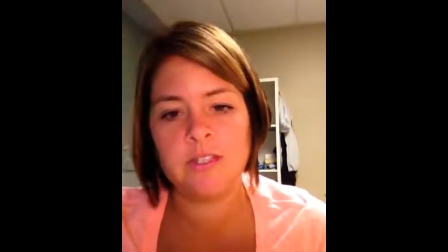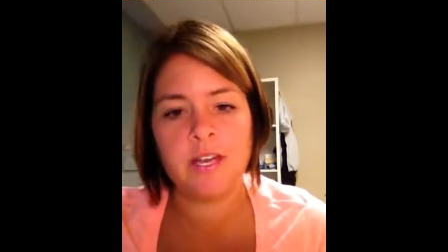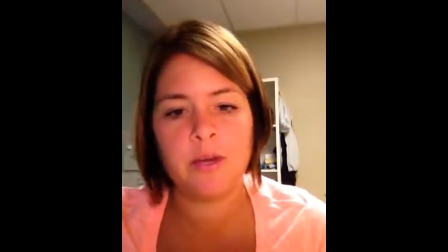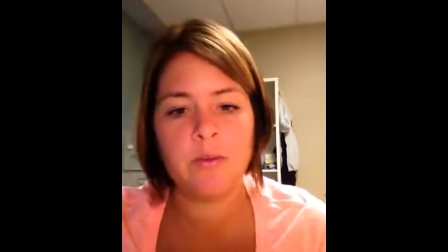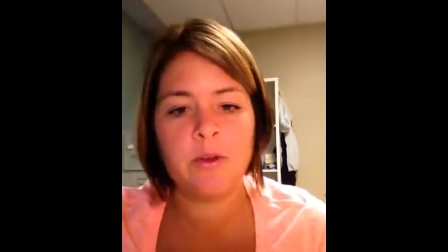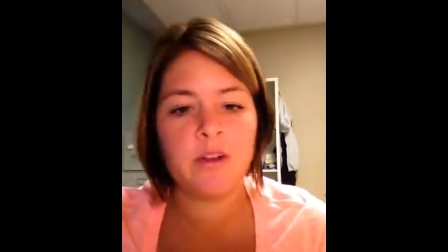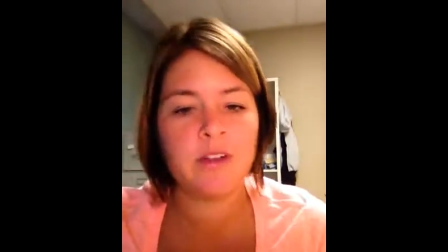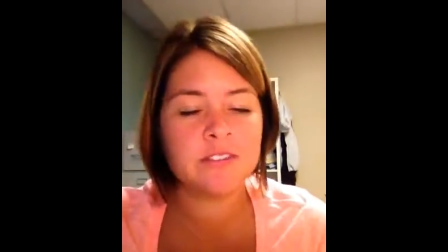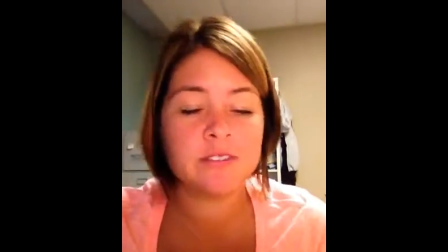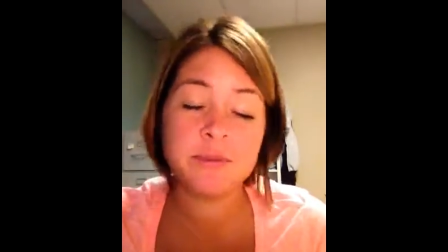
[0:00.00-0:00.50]
Okay,
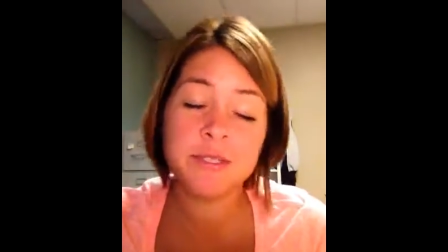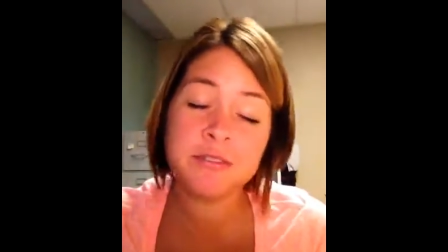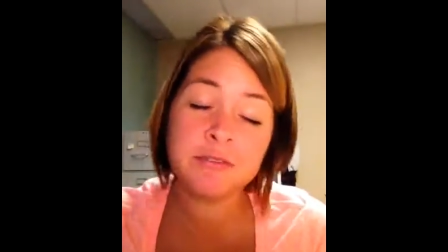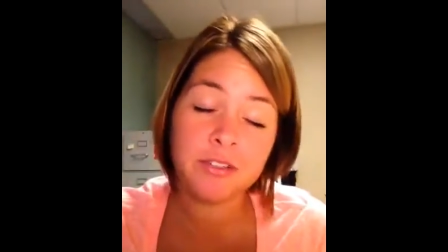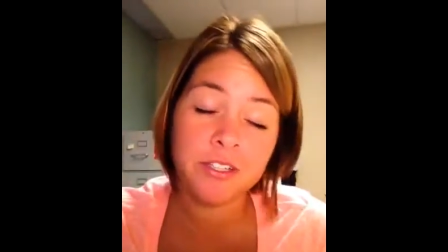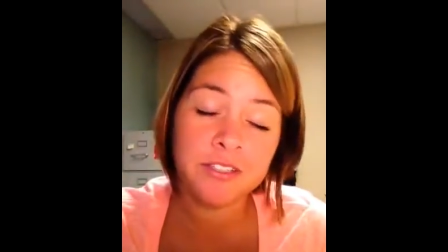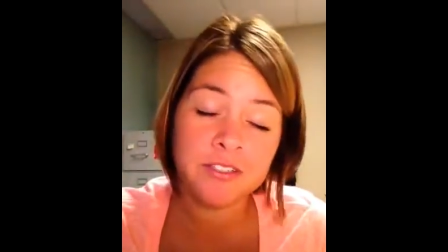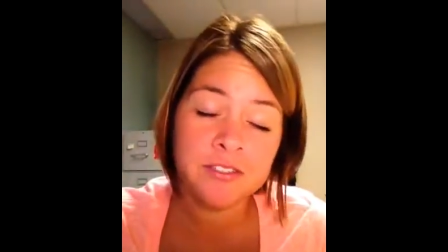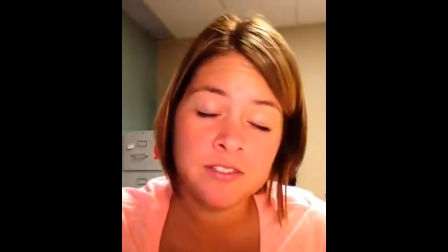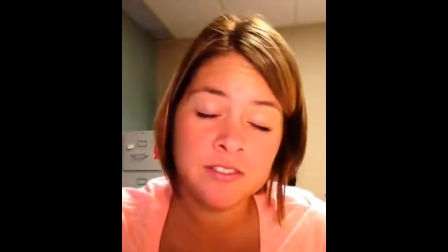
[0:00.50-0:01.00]
we don't have to be
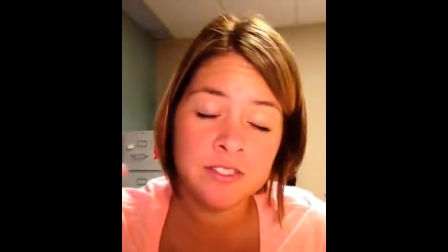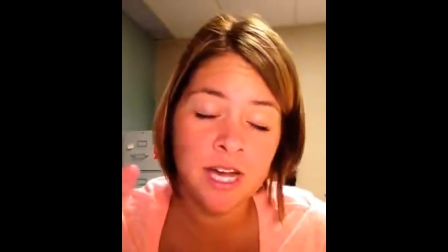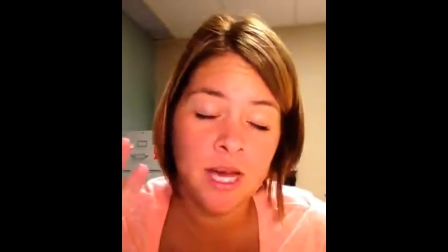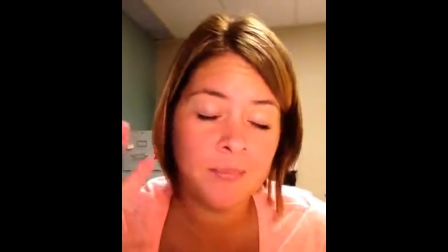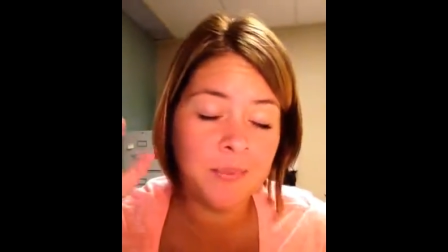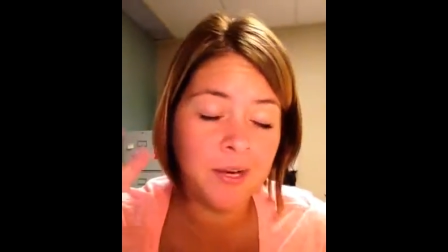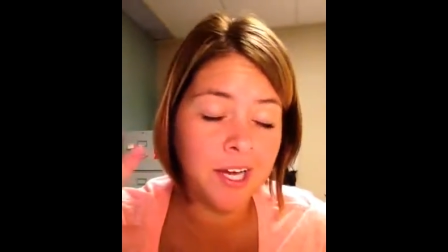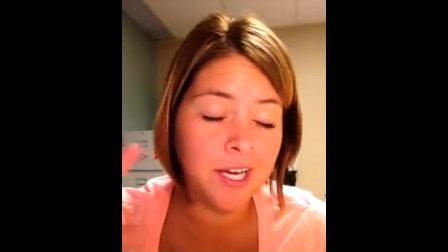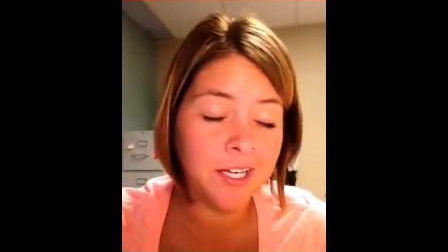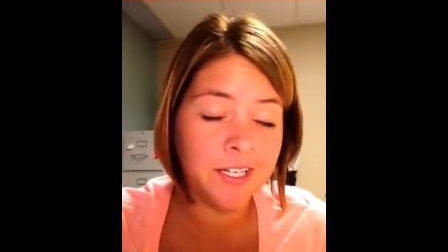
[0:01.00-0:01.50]
friends.
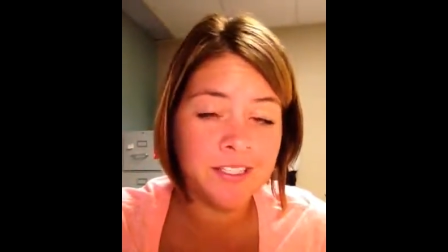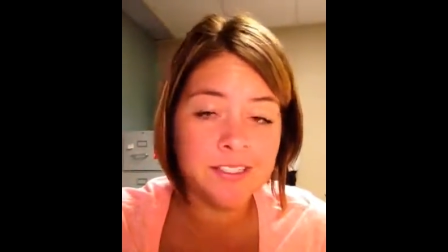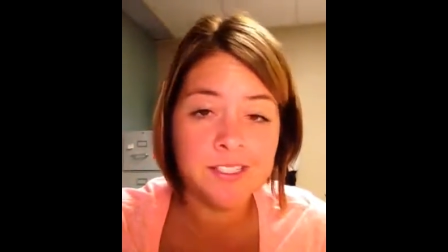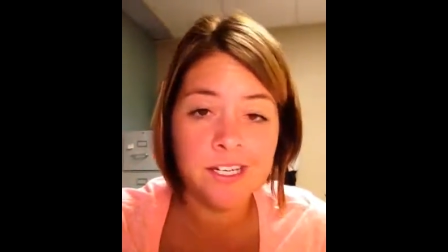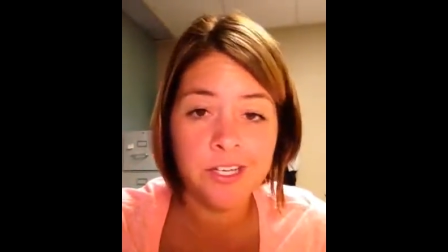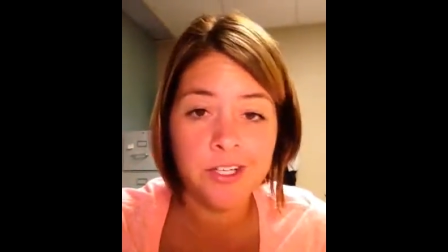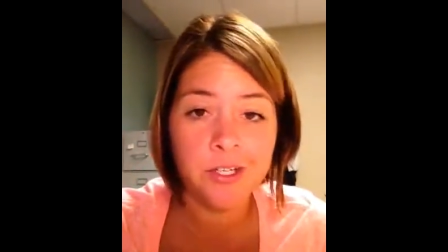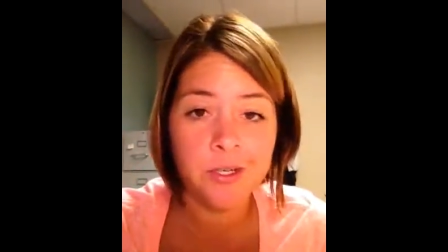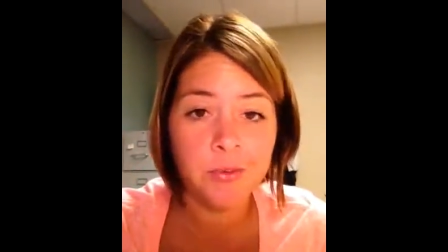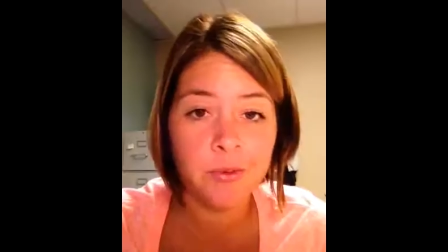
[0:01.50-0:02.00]
I'm not going to
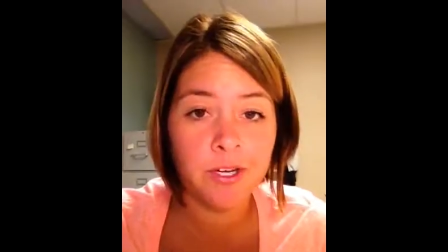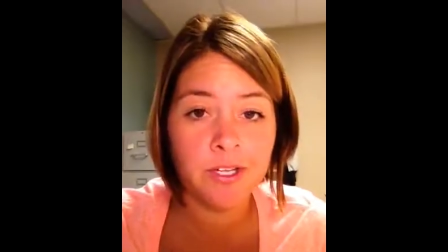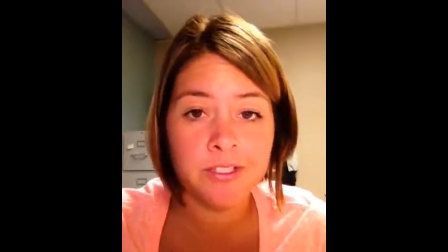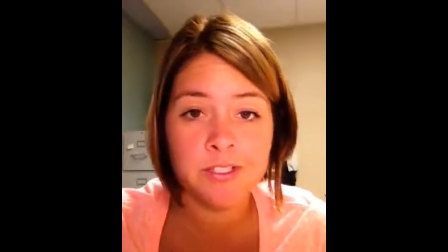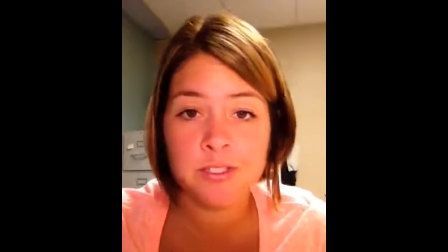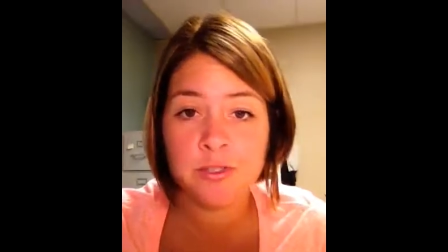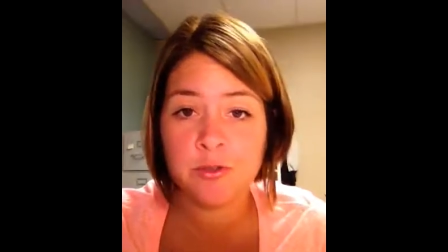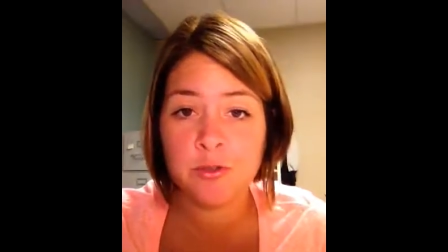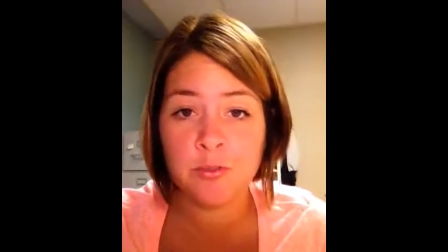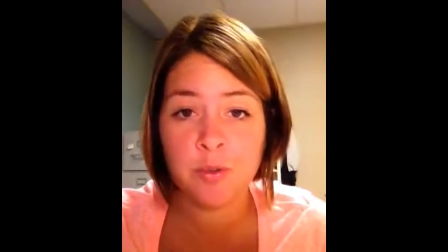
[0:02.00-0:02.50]
tell you what
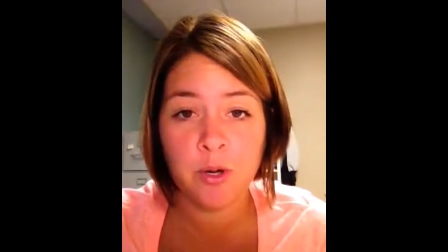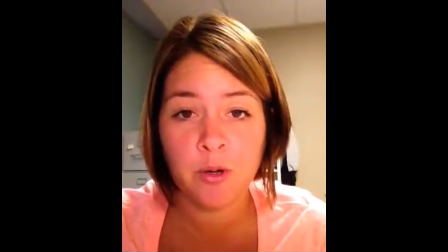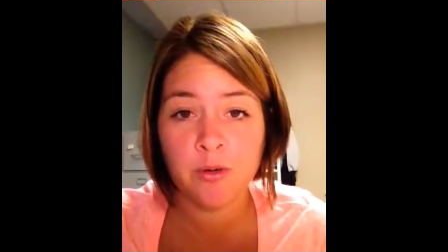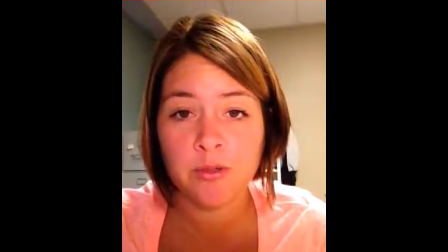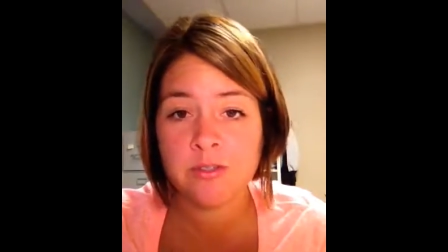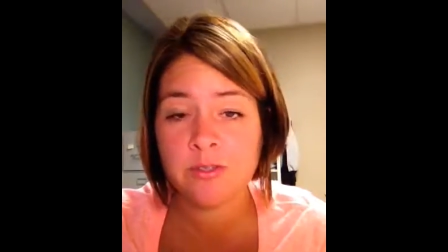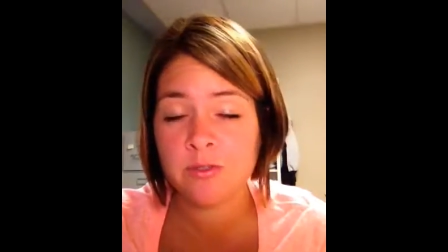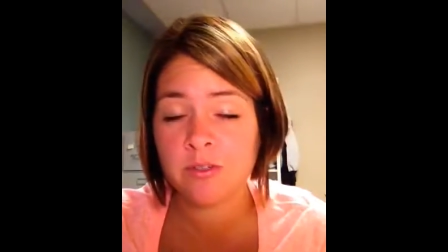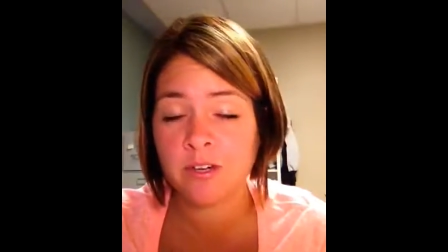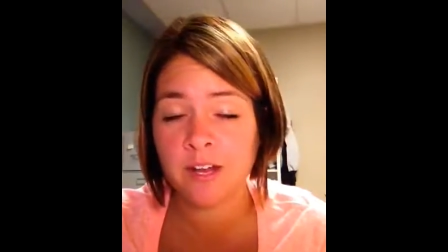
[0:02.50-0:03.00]
to
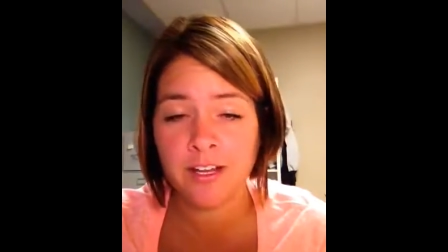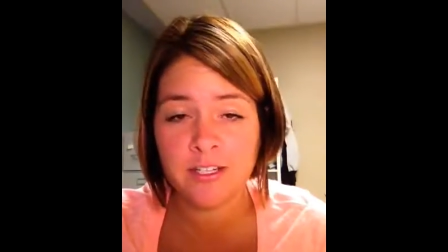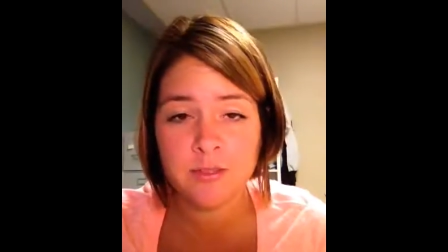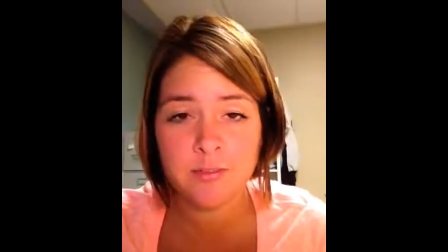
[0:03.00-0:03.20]
post or not